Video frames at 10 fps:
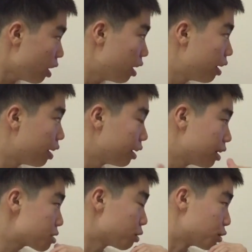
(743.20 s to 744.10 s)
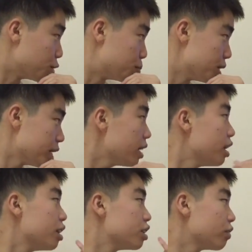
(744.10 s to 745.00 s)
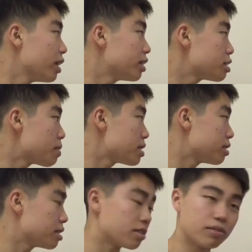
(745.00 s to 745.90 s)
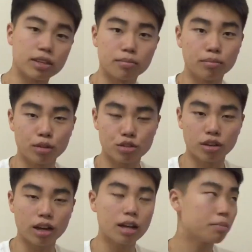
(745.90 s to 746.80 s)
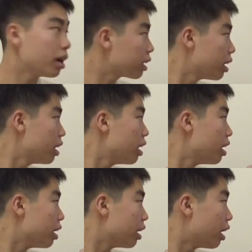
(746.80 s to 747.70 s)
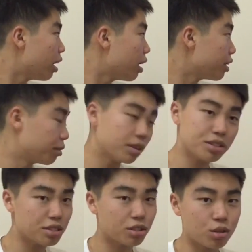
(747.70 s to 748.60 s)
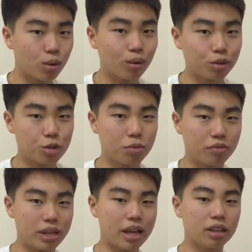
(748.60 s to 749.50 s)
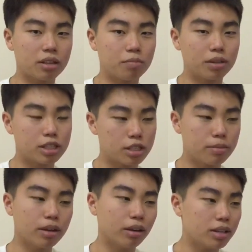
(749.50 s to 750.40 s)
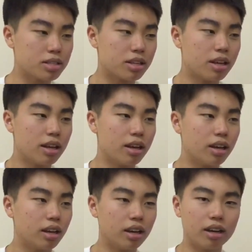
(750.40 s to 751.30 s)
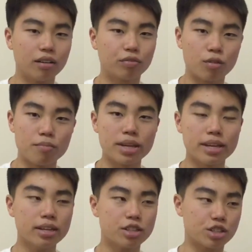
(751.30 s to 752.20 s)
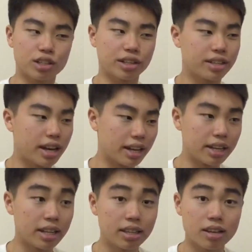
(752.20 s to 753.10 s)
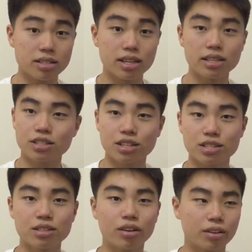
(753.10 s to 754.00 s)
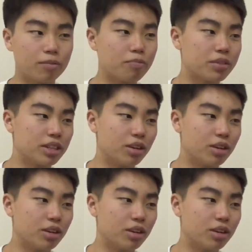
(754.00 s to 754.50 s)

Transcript: Let's go to Group D. Juventus, Man City, Sevilla, Mönchengladbach. This is the so-called group of death, but to be honest, for me, just looking at it, it's just not,